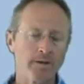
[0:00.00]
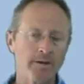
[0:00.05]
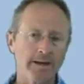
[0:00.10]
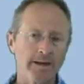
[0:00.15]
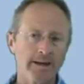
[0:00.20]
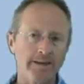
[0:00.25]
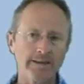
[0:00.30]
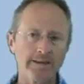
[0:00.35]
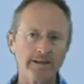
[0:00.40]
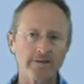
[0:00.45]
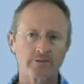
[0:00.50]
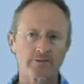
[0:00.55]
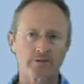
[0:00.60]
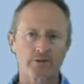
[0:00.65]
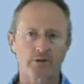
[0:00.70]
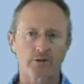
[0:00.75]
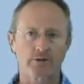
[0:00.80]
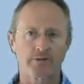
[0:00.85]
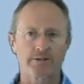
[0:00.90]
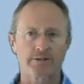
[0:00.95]
And the end
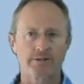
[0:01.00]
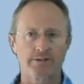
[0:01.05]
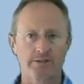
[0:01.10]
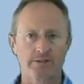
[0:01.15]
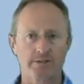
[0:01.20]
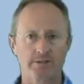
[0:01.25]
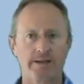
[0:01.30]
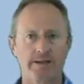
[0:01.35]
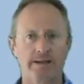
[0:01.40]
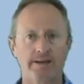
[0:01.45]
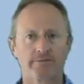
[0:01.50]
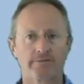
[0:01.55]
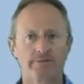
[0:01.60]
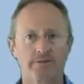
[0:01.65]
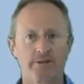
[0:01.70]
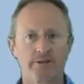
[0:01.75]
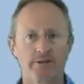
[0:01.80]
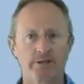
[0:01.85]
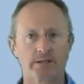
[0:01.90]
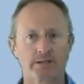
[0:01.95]
result of this is that after
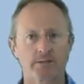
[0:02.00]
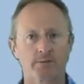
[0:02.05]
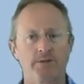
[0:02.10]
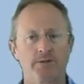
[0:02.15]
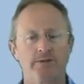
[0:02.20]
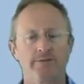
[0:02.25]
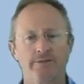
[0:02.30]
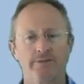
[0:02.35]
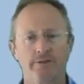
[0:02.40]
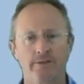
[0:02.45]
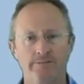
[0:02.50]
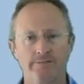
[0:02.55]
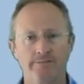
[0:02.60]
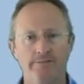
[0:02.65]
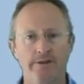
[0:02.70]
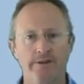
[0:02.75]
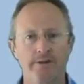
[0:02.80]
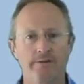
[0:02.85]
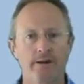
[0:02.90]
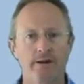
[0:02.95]
an adjustment you feel
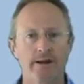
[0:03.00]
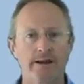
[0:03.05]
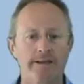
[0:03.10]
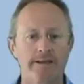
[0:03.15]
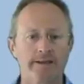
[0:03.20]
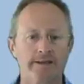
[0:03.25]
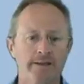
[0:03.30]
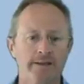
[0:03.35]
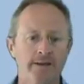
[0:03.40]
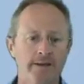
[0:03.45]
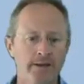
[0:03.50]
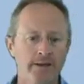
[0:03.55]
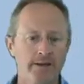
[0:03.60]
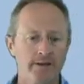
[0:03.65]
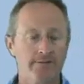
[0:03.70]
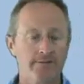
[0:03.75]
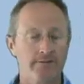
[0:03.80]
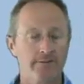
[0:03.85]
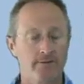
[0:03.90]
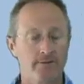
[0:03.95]
invigorated,
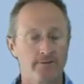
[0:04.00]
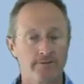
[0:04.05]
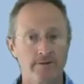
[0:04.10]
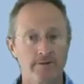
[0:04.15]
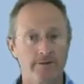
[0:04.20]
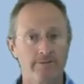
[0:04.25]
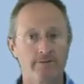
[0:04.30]
you feel very